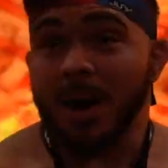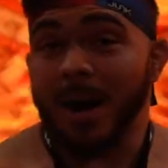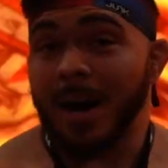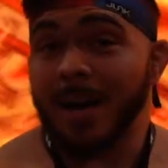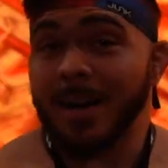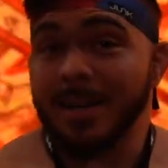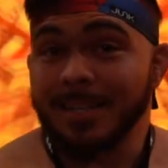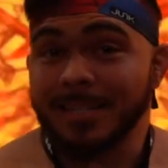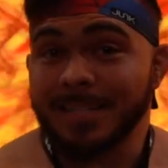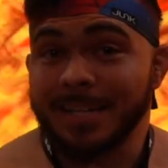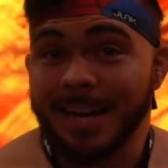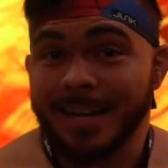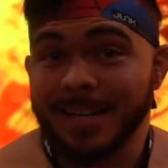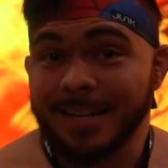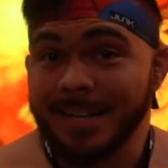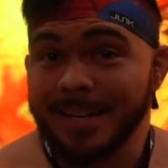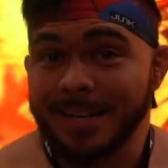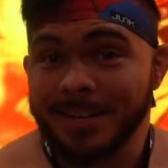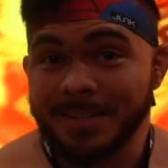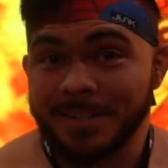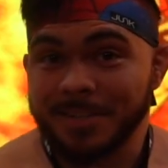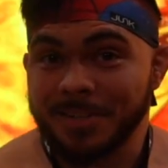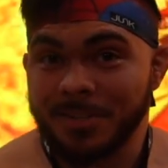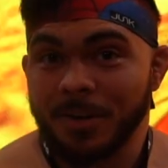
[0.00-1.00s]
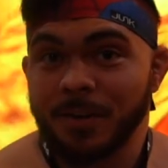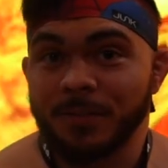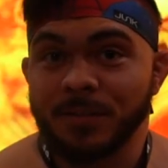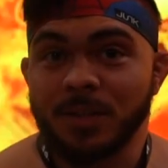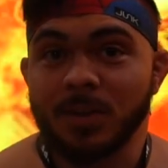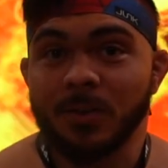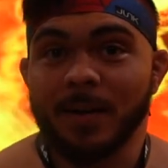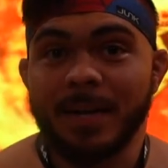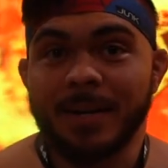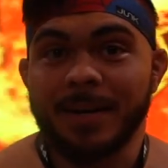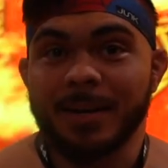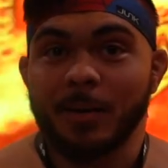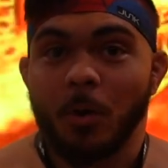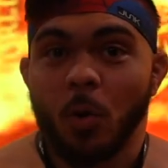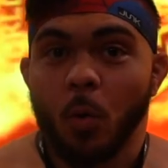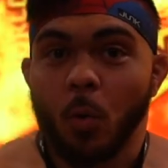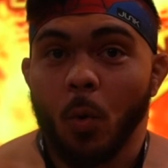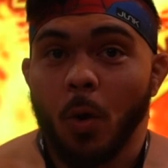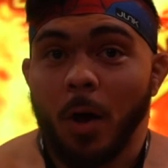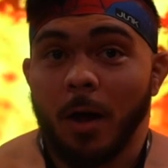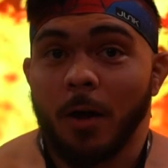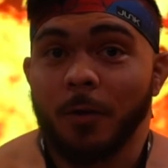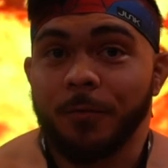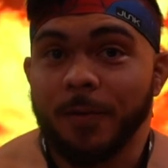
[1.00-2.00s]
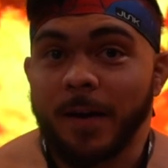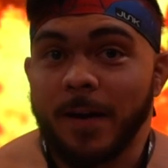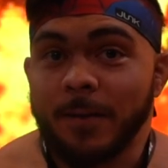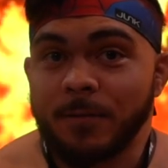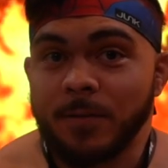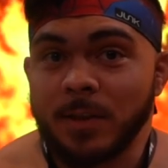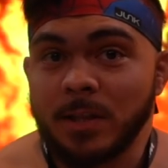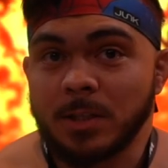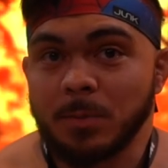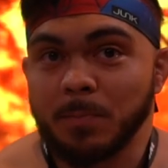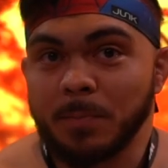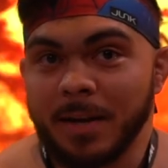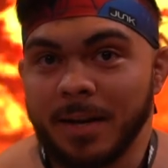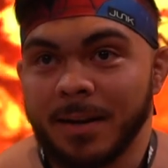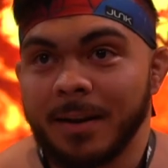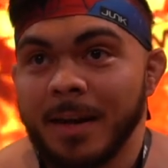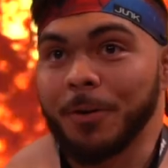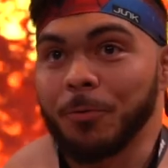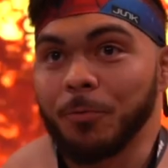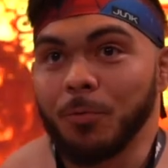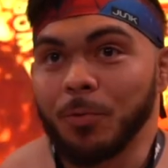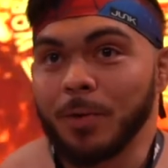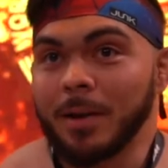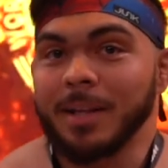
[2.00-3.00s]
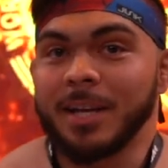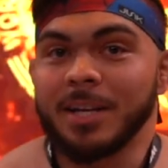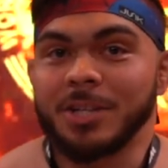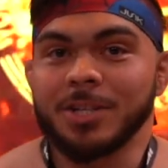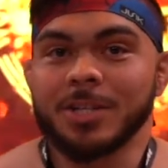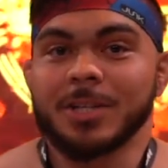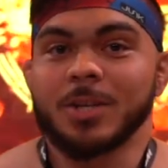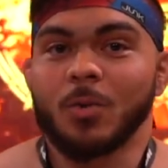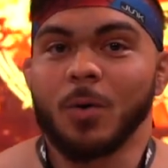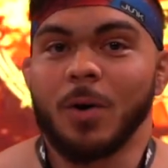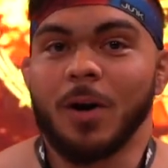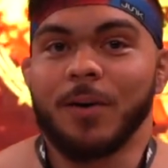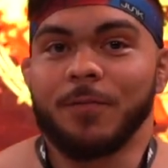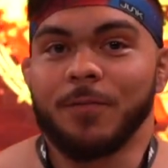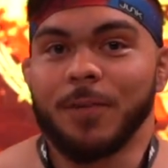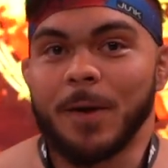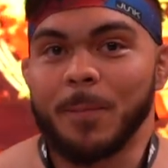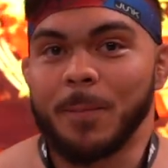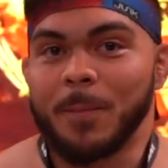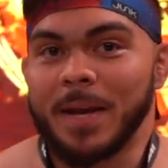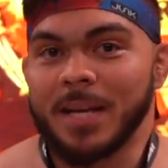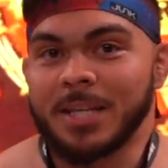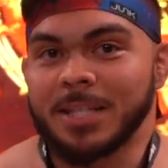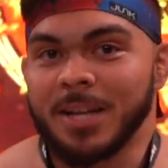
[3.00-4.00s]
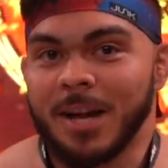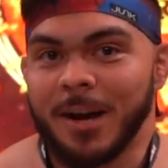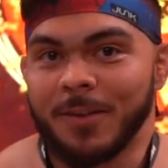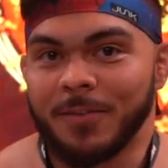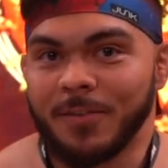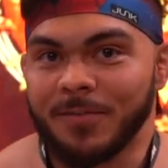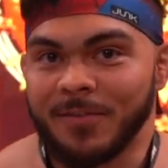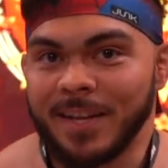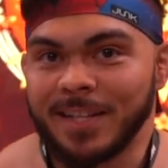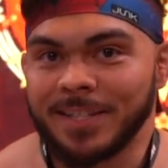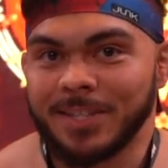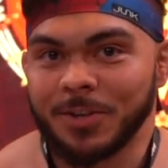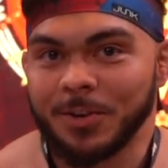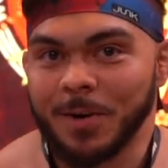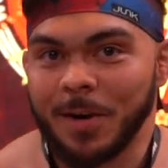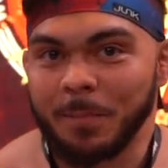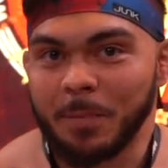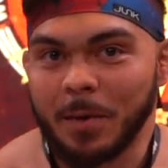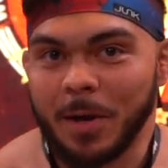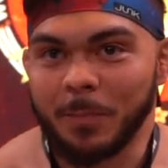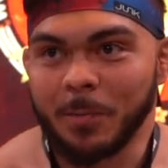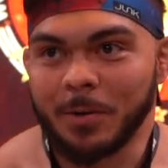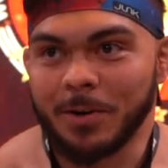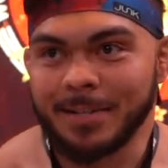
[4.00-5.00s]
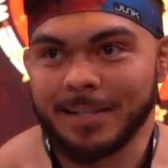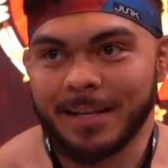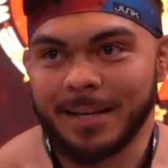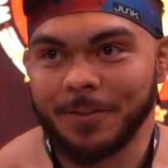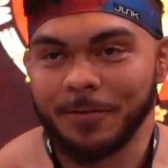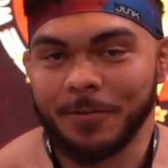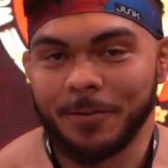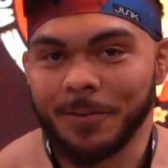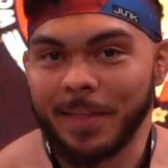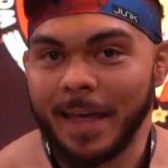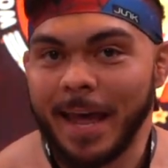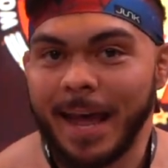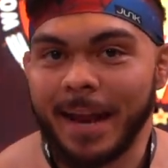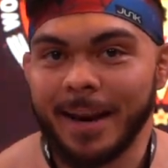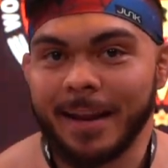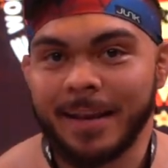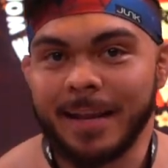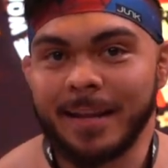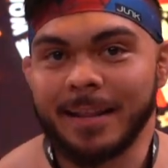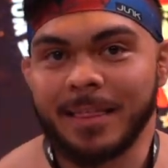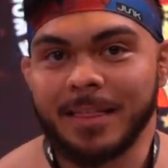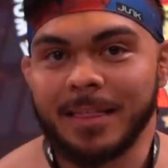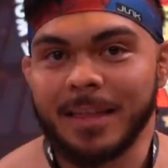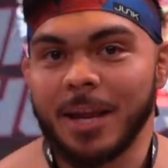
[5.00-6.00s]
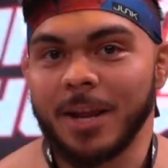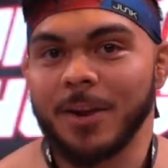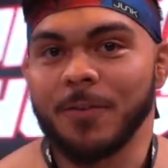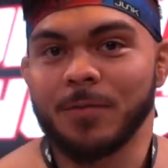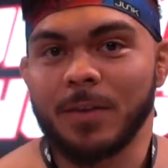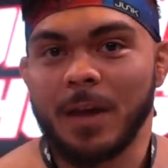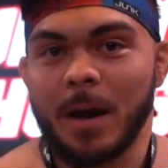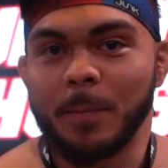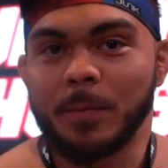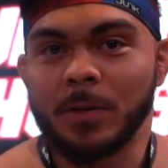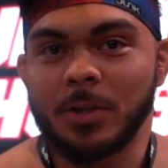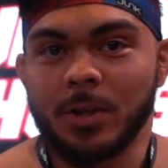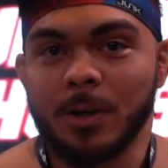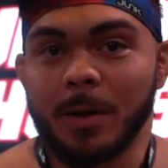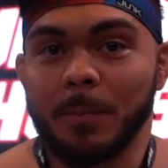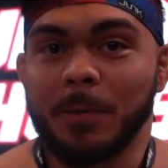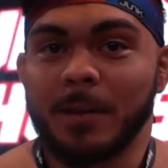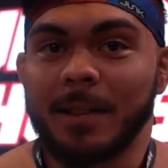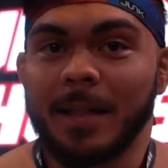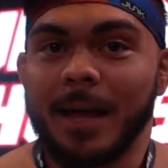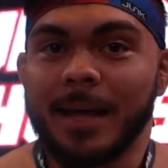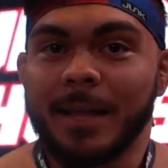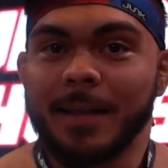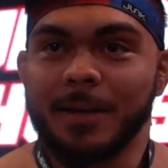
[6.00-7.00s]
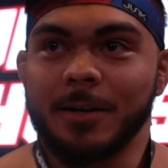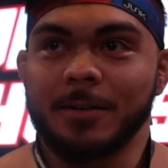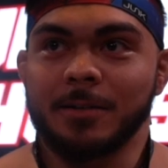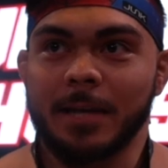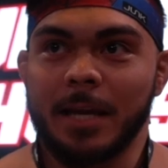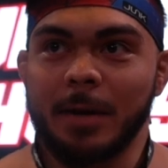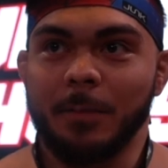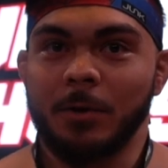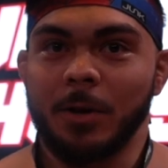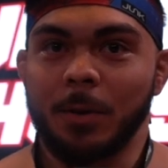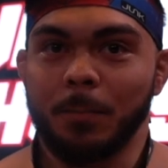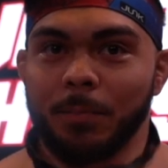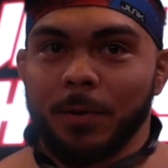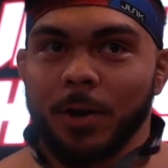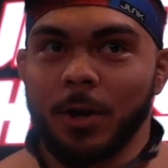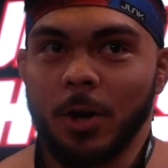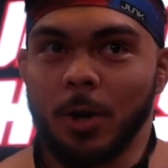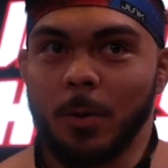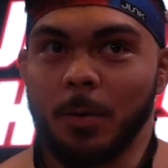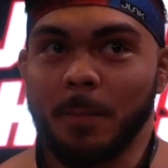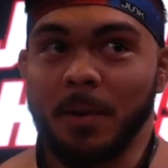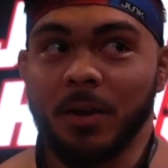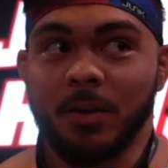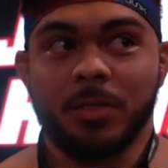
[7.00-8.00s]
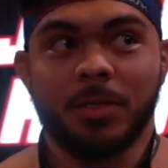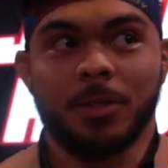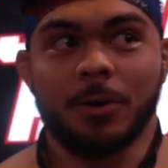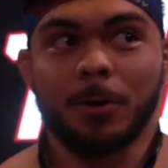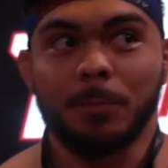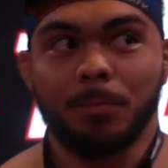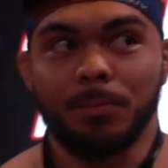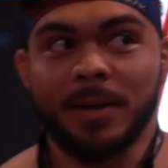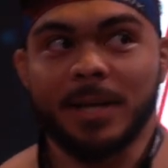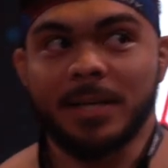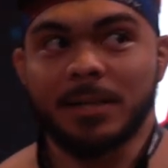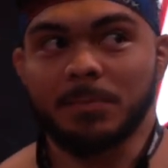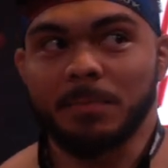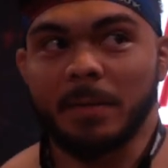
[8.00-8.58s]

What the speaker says: honestly, I didn't deserve to. I didn't qualify for this meet. You really just qualify based off of Instagram numbers, and for that, again, thank you for the opportunity. I'm glad that I was able to bring home a third place